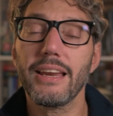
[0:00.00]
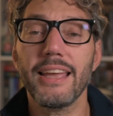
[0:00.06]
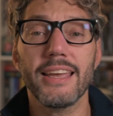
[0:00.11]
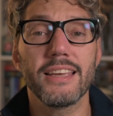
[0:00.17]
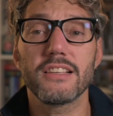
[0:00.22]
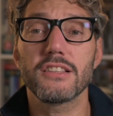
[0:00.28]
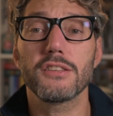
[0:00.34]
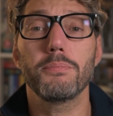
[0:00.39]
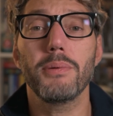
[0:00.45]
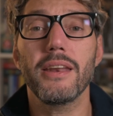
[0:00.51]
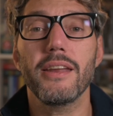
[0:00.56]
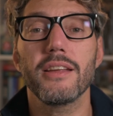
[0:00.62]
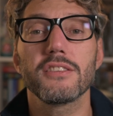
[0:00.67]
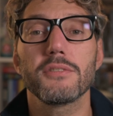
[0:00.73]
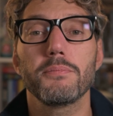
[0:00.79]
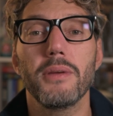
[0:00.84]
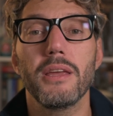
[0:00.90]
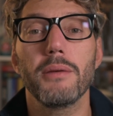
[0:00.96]

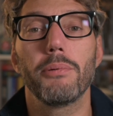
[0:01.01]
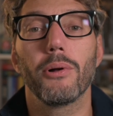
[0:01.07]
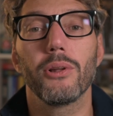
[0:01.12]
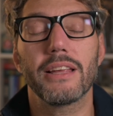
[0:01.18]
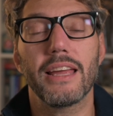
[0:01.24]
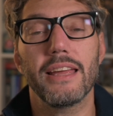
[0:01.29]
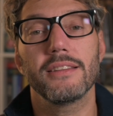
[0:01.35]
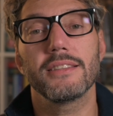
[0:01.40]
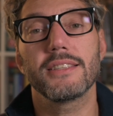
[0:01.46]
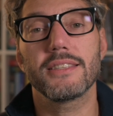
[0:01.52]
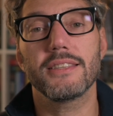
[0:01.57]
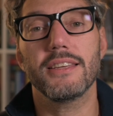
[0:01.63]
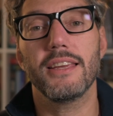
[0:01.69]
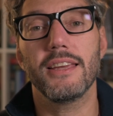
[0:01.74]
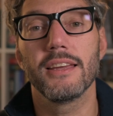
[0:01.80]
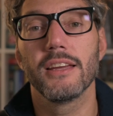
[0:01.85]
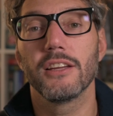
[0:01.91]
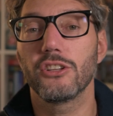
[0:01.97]
experienced people can
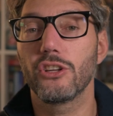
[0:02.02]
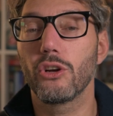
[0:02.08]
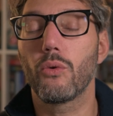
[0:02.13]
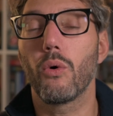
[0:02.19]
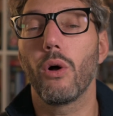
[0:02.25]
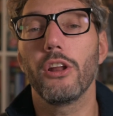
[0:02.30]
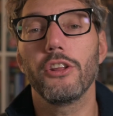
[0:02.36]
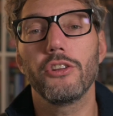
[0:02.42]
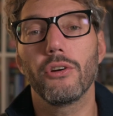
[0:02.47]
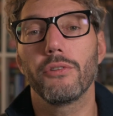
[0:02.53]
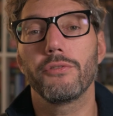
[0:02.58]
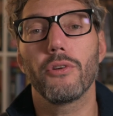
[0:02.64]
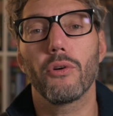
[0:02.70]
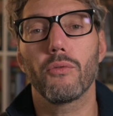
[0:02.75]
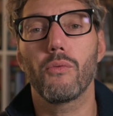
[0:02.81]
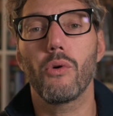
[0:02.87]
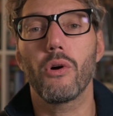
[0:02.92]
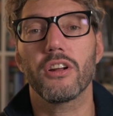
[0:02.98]
see the quality of
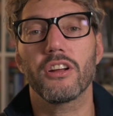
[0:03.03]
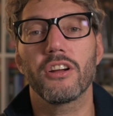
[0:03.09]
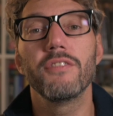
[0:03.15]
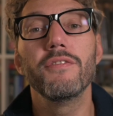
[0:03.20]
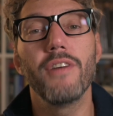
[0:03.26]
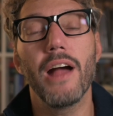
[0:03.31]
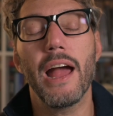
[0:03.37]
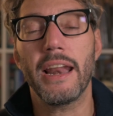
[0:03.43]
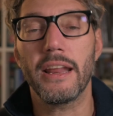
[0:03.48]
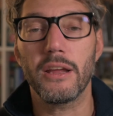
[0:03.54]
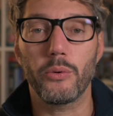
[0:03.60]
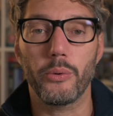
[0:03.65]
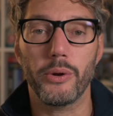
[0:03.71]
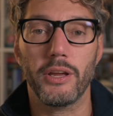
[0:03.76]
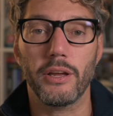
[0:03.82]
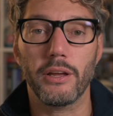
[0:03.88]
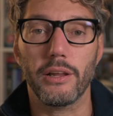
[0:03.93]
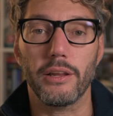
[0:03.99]
your work very
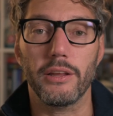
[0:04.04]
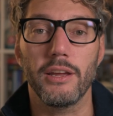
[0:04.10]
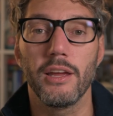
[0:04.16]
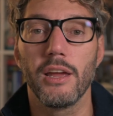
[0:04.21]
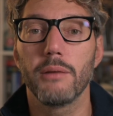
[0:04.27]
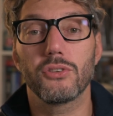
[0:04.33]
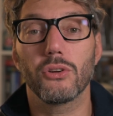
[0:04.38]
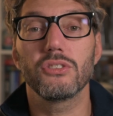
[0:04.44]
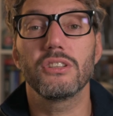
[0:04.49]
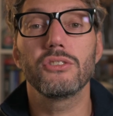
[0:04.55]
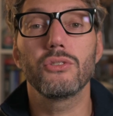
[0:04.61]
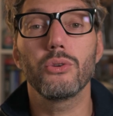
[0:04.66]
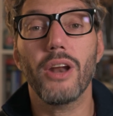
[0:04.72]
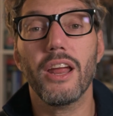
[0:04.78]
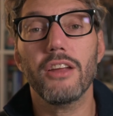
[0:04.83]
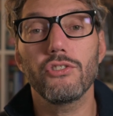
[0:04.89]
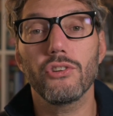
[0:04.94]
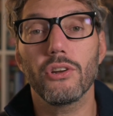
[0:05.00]
quickly. So the
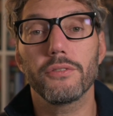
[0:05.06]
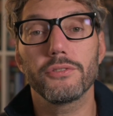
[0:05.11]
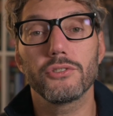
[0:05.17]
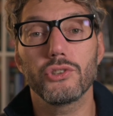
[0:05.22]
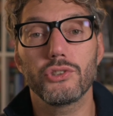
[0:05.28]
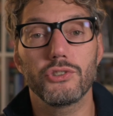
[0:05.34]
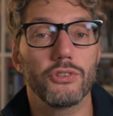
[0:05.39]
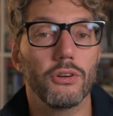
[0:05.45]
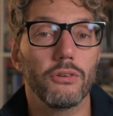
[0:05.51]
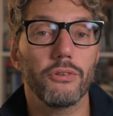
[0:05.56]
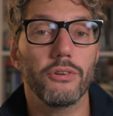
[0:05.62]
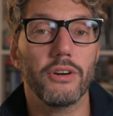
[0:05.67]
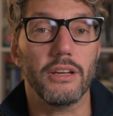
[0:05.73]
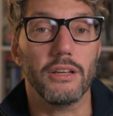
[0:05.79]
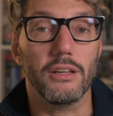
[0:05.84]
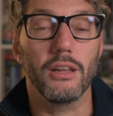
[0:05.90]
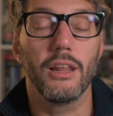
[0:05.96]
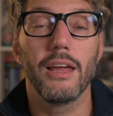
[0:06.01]
duration of the
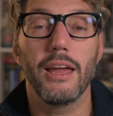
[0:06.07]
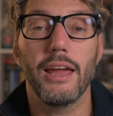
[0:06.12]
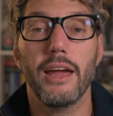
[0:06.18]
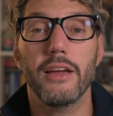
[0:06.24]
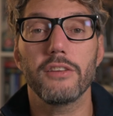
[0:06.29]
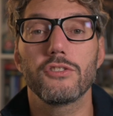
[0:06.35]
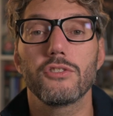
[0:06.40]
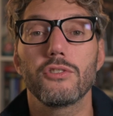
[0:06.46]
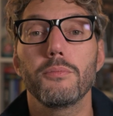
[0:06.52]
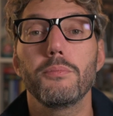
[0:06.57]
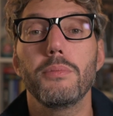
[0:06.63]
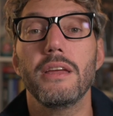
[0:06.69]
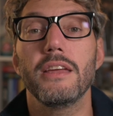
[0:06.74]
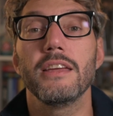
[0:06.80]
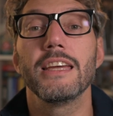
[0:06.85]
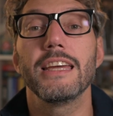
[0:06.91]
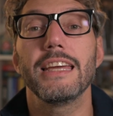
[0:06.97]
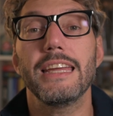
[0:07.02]
showreel has to
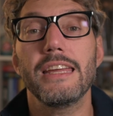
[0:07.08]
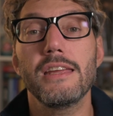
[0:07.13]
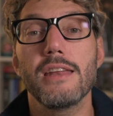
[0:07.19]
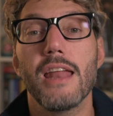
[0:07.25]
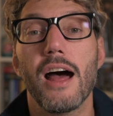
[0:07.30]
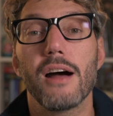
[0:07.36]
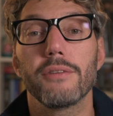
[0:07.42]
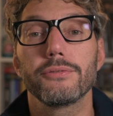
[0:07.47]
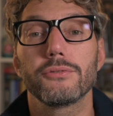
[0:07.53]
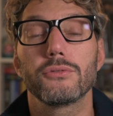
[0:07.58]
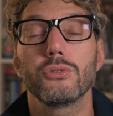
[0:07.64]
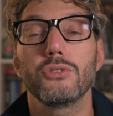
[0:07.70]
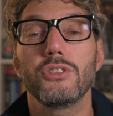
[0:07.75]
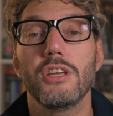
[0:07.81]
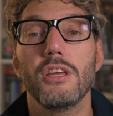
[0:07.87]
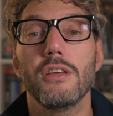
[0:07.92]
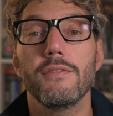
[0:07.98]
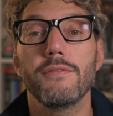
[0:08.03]
be enough to
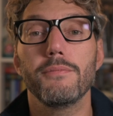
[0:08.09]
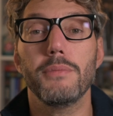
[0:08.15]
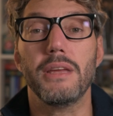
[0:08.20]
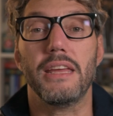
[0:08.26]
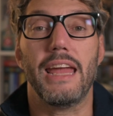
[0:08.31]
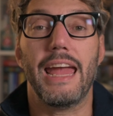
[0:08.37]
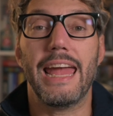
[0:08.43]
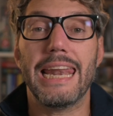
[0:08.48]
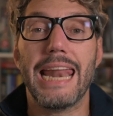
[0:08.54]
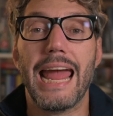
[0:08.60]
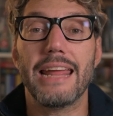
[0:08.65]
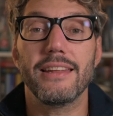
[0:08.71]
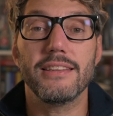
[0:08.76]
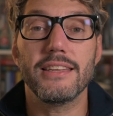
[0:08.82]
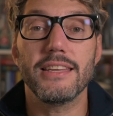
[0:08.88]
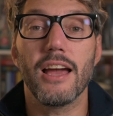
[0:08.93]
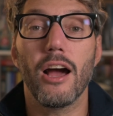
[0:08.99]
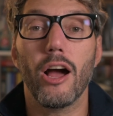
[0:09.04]
give me an
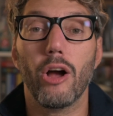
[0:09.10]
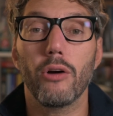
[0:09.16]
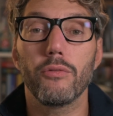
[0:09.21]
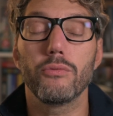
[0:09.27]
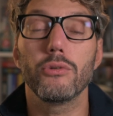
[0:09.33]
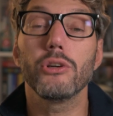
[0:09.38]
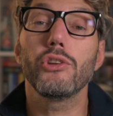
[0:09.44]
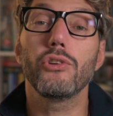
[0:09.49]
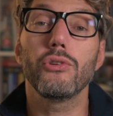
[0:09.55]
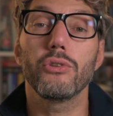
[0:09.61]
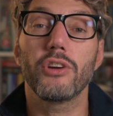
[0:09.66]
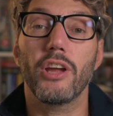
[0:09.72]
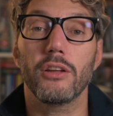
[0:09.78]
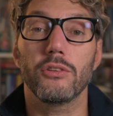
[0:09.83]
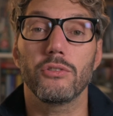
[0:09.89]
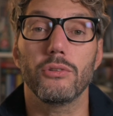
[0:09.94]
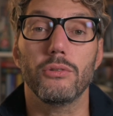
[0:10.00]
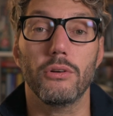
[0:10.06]
idea of what you
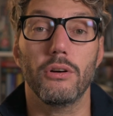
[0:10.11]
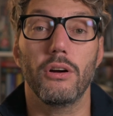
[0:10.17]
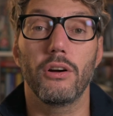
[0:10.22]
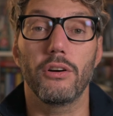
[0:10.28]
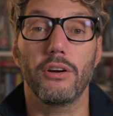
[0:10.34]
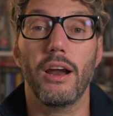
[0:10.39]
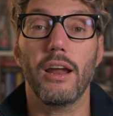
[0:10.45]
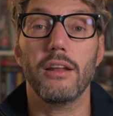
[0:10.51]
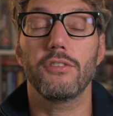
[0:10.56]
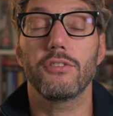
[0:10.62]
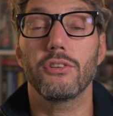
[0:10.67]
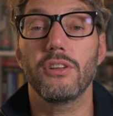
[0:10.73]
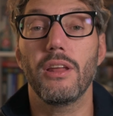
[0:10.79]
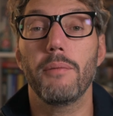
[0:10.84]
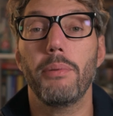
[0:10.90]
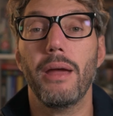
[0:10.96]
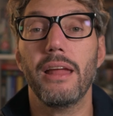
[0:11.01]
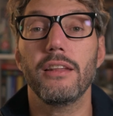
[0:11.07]
can do. All right, so
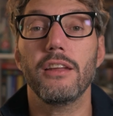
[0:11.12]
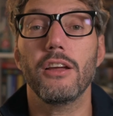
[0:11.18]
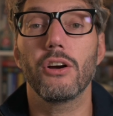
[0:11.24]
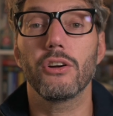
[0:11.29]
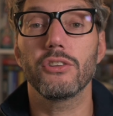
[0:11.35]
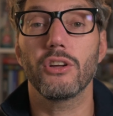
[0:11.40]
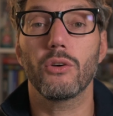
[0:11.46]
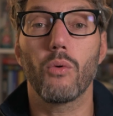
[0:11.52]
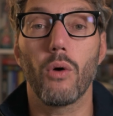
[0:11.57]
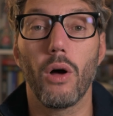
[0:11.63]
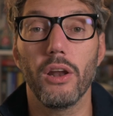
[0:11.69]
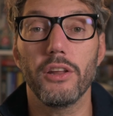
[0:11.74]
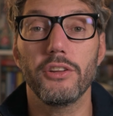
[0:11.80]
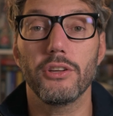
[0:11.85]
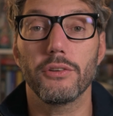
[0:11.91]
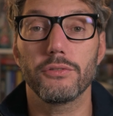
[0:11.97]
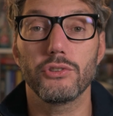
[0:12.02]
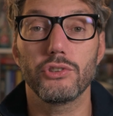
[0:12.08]
depending on the
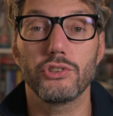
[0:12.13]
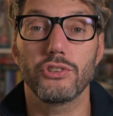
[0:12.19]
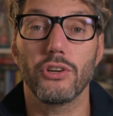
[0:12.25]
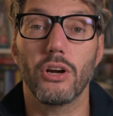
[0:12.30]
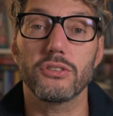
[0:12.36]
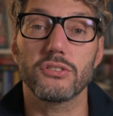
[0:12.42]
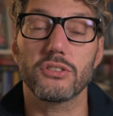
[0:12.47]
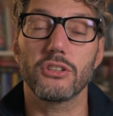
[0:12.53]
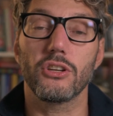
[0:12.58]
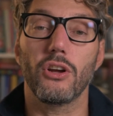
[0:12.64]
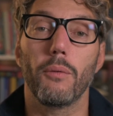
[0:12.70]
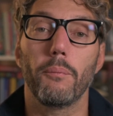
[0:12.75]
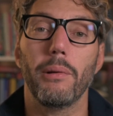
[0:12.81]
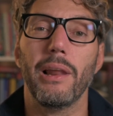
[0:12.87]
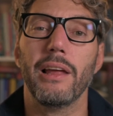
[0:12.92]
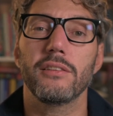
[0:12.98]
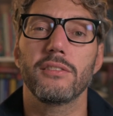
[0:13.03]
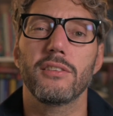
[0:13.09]
quality of the shots, the
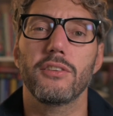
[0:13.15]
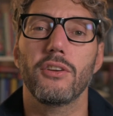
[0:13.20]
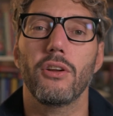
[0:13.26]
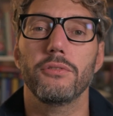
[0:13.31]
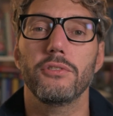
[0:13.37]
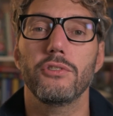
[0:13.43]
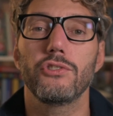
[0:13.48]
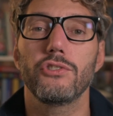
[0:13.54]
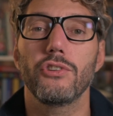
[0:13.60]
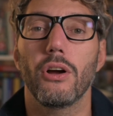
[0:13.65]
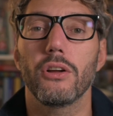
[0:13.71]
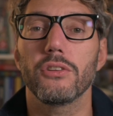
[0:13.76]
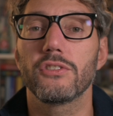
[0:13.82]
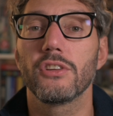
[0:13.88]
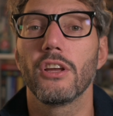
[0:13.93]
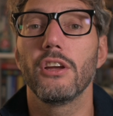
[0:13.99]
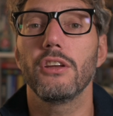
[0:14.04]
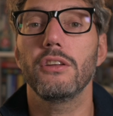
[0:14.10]
complexity of the
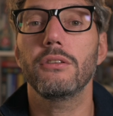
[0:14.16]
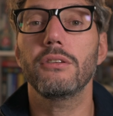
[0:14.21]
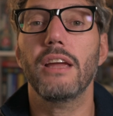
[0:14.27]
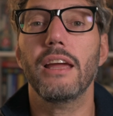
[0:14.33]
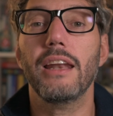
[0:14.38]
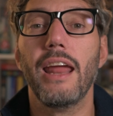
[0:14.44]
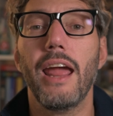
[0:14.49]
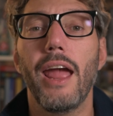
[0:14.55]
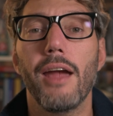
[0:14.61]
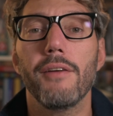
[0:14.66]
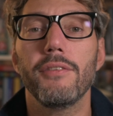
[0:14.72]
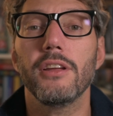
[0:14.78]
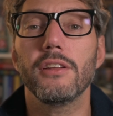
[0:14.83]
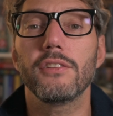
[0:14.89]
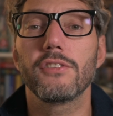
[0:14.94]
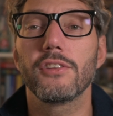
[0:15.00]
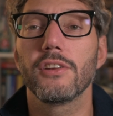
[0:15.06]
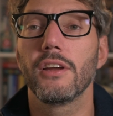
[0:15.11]
shots, you can have
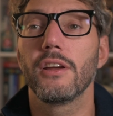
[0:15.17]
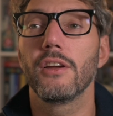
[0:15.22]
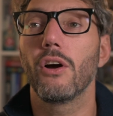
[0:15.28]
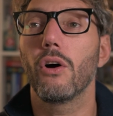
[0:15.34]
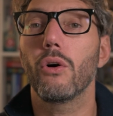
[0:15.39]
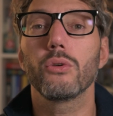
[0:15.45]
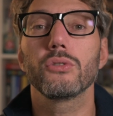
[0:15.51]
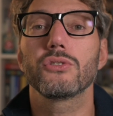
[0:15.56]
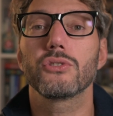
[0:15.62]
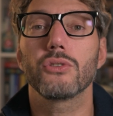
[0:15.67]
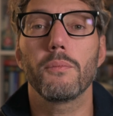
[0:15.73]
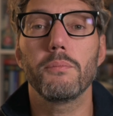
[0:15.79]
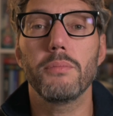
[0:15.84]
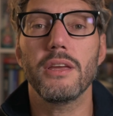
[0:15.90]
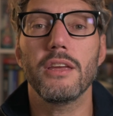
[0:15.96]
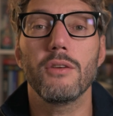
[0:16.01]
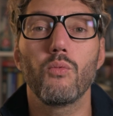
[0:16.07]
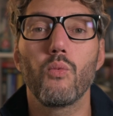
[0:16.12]
it also
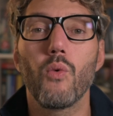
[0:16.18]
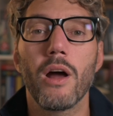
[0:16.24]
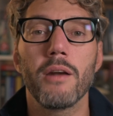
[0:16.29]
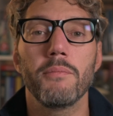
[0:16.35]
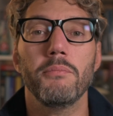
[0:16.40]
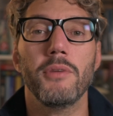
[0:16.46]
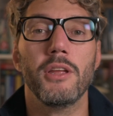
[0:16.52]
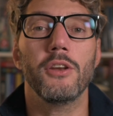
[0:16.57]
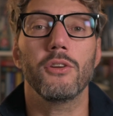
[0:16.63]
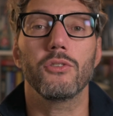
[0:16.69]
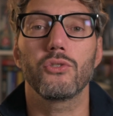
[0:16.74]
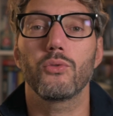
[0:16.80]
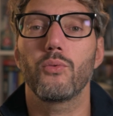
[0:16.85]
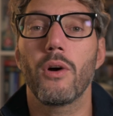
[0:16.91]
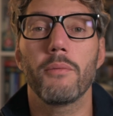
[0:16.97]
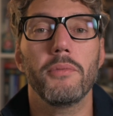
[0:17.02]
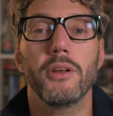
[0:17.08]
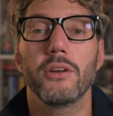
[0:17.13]
be 1 minute,
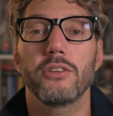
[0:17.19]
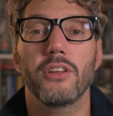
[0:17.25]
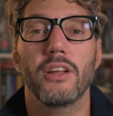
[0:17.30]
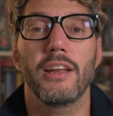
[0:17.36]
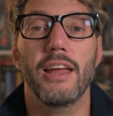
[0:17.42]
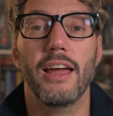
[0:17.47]
1.5 minutes.